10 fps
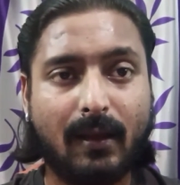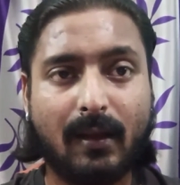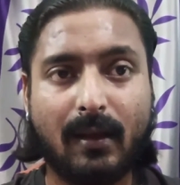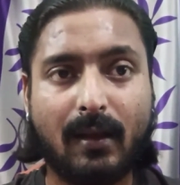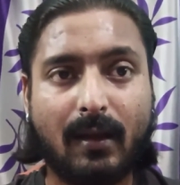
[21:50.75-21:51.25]

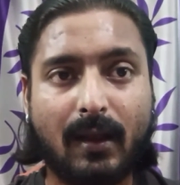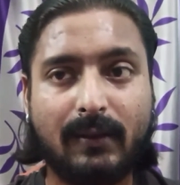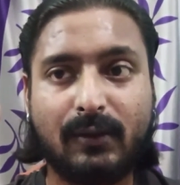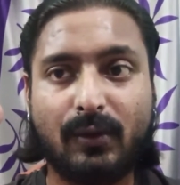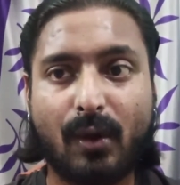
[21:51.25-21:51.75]

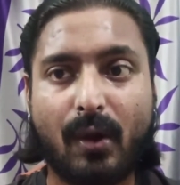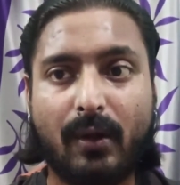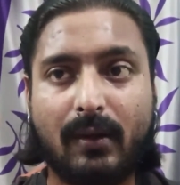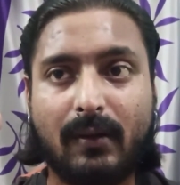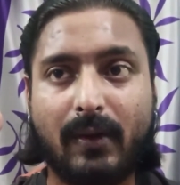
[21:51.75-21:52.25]
it's
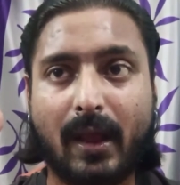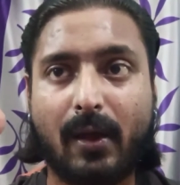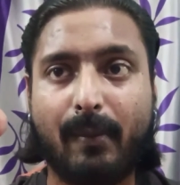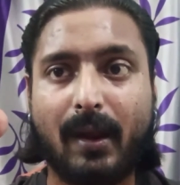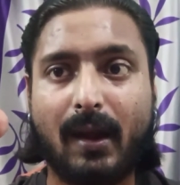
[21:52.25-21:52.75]
not
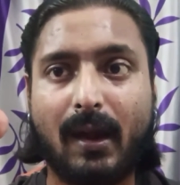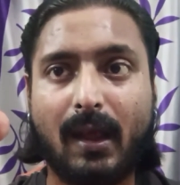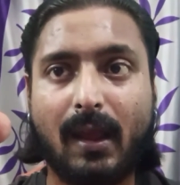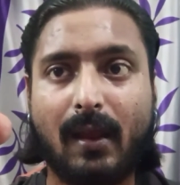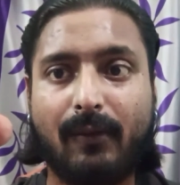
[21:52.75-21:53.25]

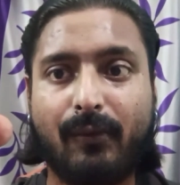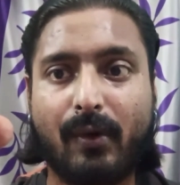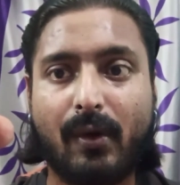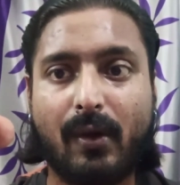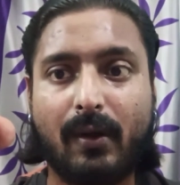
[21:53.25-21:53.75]
recommended
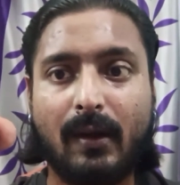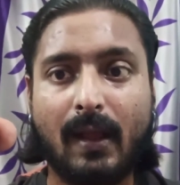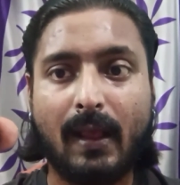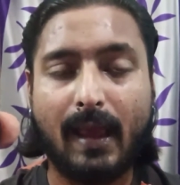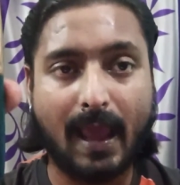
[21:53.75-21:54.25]
for
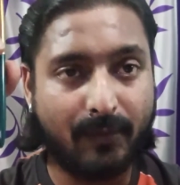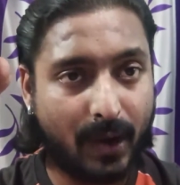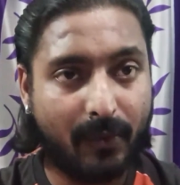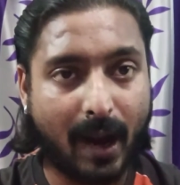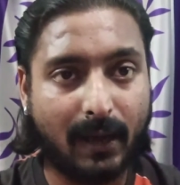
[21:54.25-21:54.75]

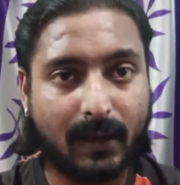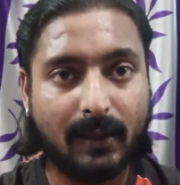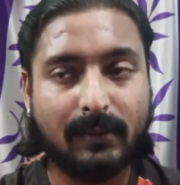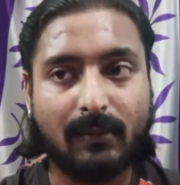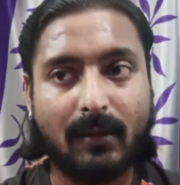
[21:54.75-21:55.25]
heavy
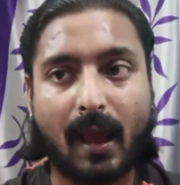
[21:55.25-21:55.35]
writers,